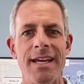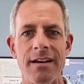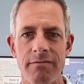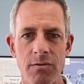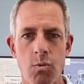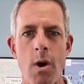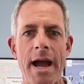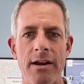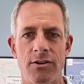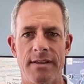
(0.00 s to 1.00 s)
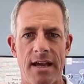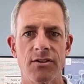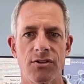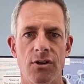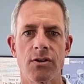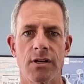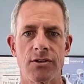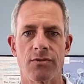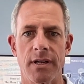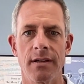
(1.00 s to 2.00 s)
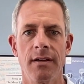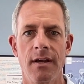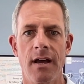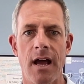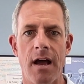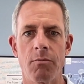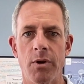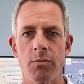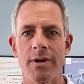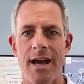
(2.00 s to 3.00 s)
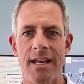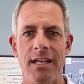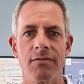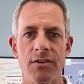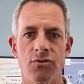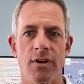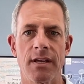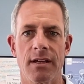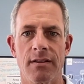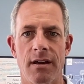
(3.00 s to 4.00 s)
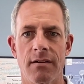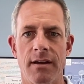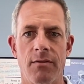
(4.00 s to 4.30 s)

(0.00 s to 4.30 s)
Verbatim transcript: it rewires that circuitry um, when we're not even drinking there.